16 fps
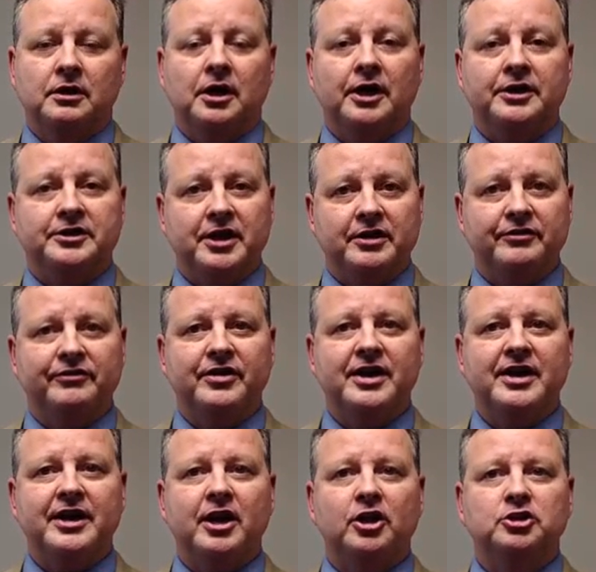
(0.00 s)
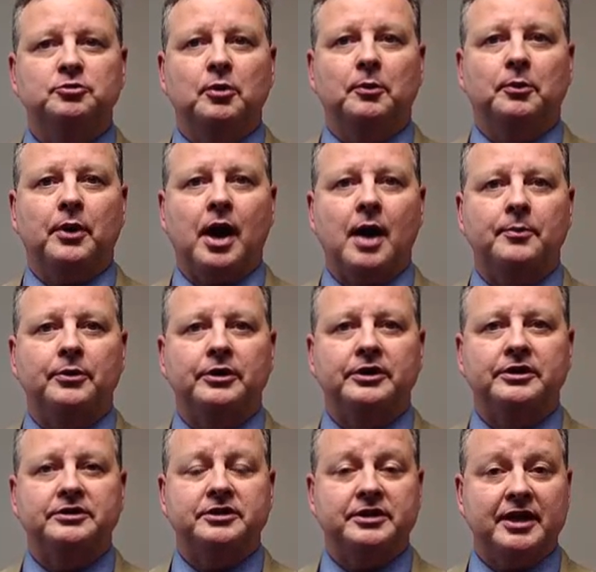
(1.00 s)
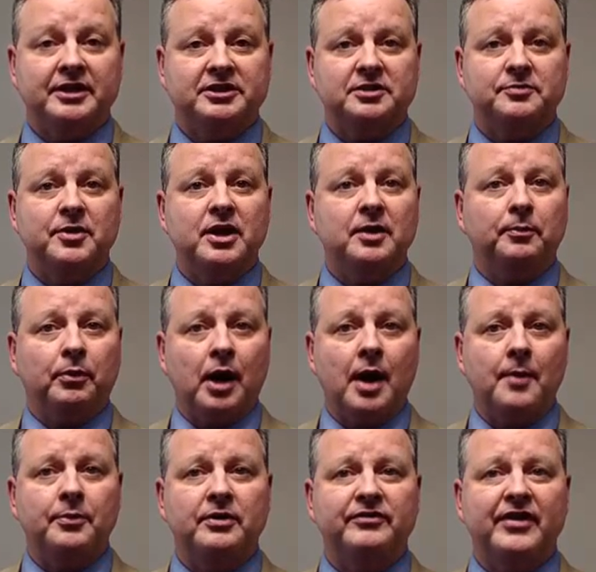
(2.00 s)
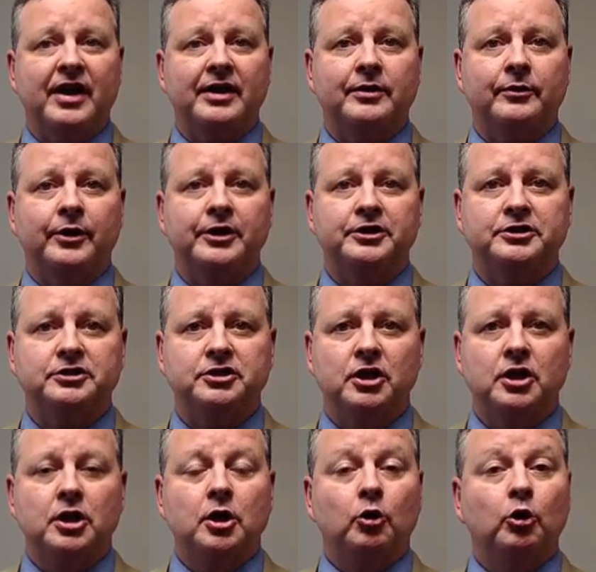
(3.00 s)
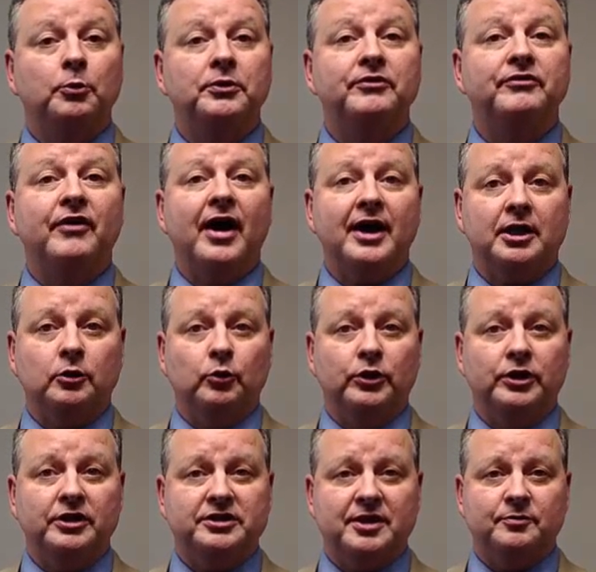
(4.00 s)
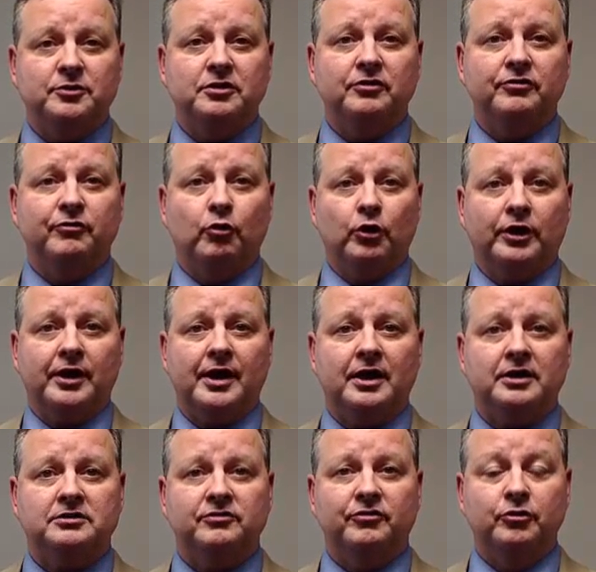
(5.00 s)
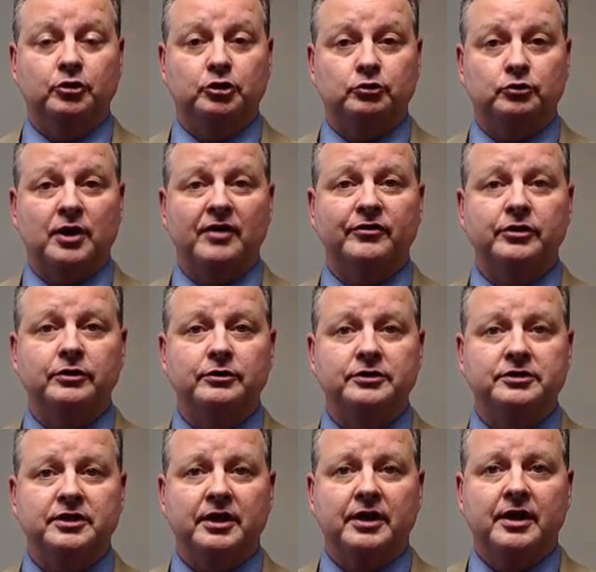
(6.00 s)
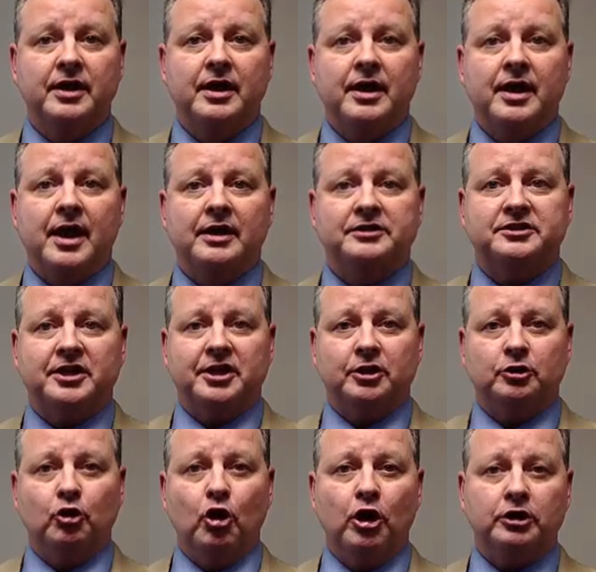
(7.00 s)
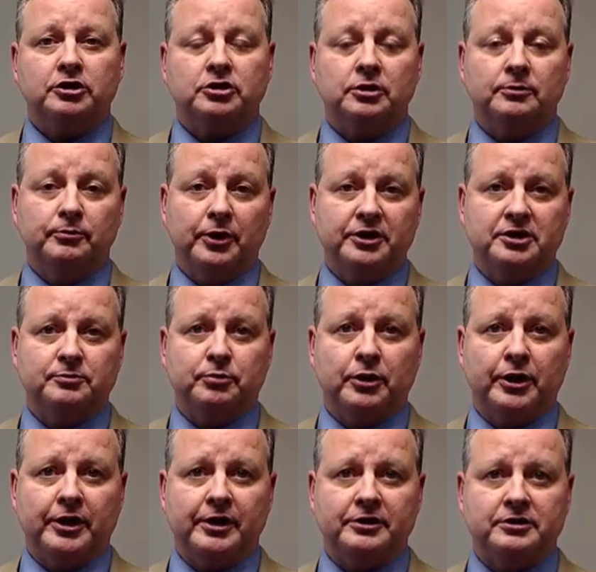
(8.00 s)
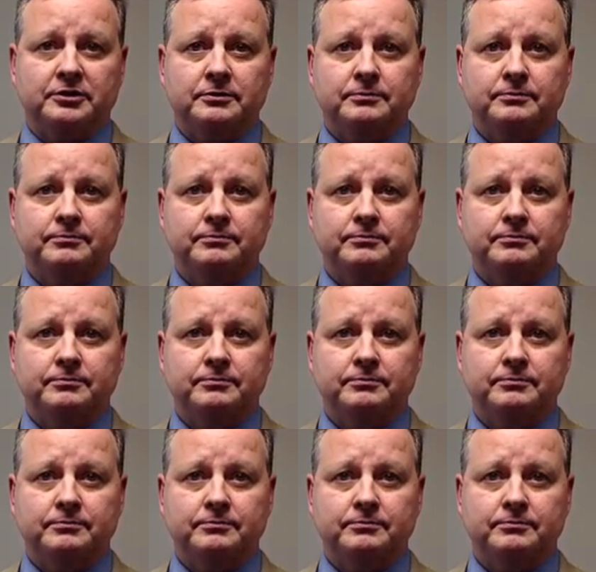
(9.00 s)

Identifying eligible properties and estimating property valuations will be vital when attempting to forecast future revenues and setting long-term budget plans.